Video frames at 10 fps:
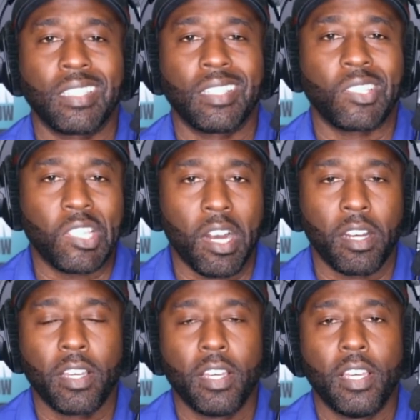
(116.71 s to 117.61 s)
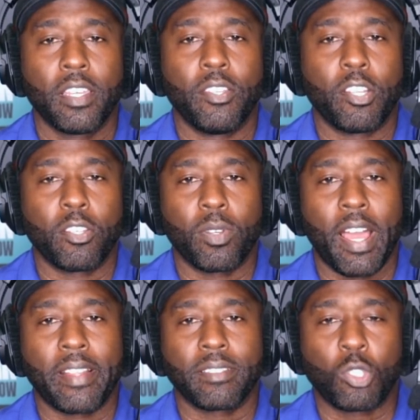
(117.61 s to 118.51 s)
You're young. You know, you
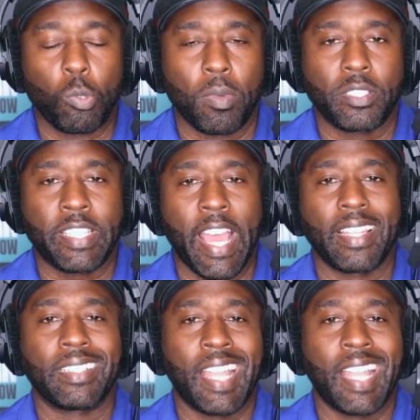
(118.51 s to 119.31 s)
got too much talent